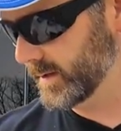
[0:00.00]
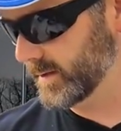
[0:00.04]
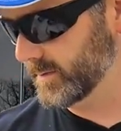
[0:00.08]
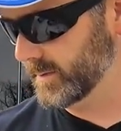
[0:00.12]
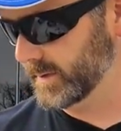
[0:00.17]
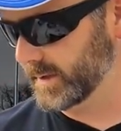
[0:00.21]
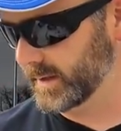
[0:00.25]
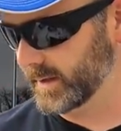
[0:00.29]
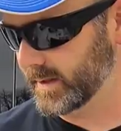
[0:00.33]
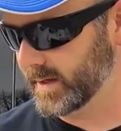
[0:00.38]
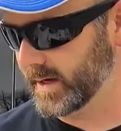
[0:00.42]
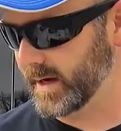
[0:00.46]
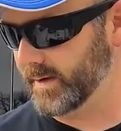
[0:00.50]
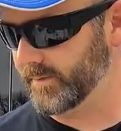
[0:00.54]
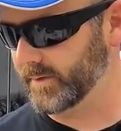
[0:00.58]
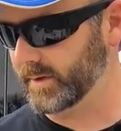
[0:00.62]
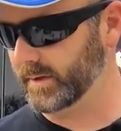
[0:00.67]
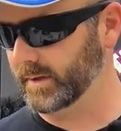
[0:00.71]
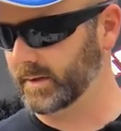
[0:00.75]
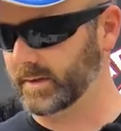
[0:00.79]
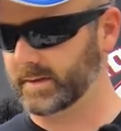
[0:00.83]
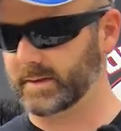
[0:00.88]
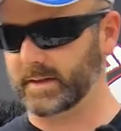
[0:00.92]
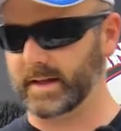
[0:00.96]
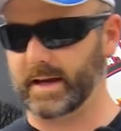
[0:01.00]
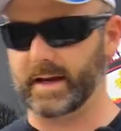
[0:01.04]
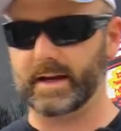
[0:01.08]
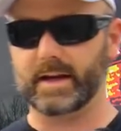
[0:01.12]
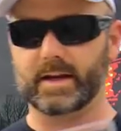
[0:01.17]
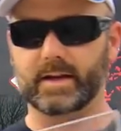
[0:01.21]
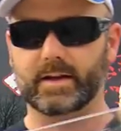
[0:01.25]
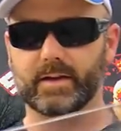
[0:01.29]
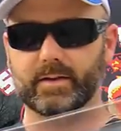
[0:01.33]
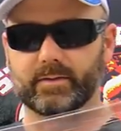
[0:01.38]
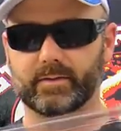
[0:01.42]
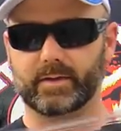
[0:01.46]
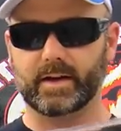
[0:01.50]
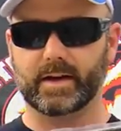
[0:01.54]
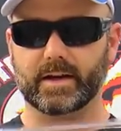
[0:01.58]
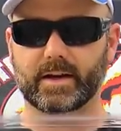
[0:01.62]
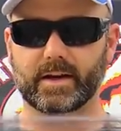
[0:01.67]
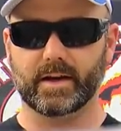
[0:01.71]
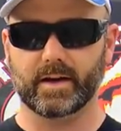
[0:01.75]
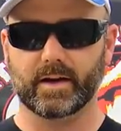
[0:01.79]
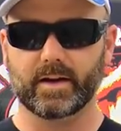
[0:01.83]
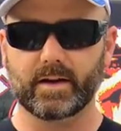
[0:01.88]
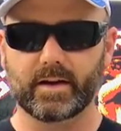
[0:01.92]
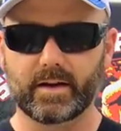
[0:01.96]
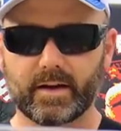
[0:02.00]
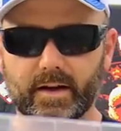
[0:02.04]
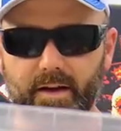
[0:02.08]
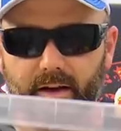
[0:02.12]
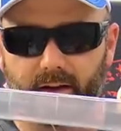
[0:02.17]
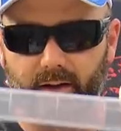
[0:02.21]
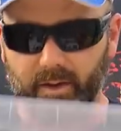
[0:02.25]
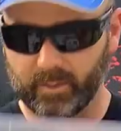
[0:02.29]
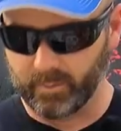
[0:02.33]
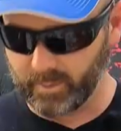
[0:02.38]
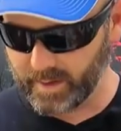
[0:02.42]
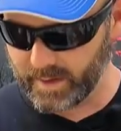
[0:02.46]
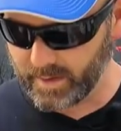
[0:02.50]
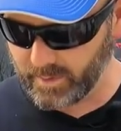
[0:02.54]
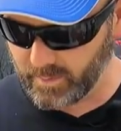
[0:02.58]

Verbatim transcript: is what the cover looks like right here. And we